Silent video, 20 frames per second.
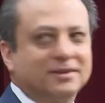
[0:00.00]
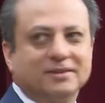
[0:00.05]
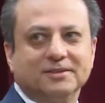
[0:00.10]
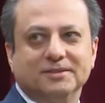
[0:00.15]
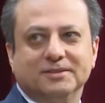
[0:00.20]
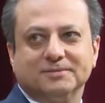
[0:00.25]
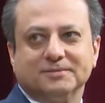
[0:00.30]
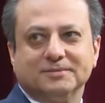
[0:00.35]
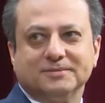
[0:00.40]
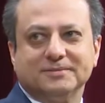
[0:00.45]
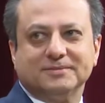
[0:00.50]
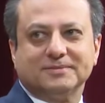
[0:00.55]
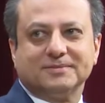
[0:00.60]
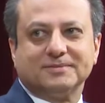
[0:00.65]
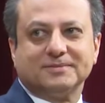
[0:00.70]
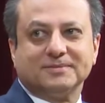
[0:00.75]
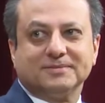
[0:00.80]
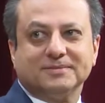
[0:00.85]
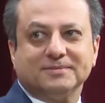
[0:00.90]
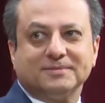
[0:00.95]
Think,
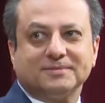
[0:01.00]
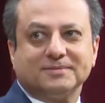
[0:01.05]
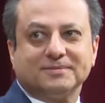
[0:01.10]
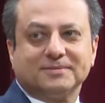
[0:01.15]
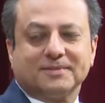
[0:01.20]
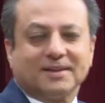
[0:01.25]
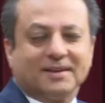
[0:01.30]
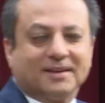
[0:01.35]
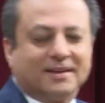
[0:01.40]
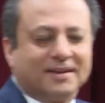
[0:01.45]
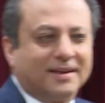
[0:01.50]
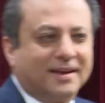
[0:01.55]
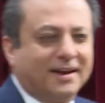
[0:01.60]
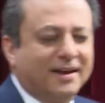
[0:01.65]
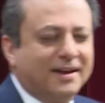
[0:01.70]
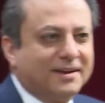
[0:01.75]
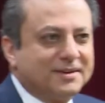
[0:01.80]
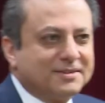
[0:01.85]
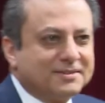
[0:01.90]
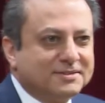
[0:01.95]

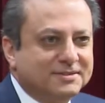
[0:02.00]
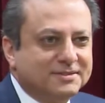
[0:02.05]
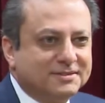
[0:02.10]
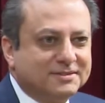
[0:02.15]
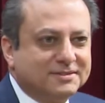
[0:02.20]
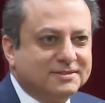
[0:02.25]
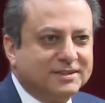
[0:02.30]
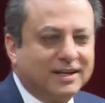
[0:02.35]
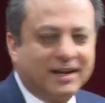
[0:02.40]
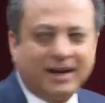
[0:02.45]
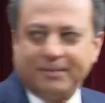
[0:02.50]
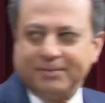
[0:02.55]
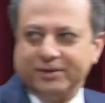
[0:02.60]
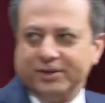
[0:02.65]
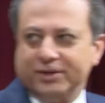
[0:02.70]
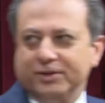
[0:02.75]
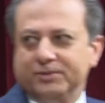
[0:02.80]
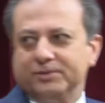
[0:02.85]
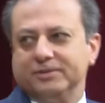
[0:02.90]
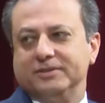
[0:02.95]
yeah. Did that happen
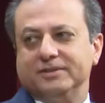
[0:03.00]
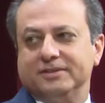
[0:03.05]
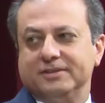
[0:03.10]
to you?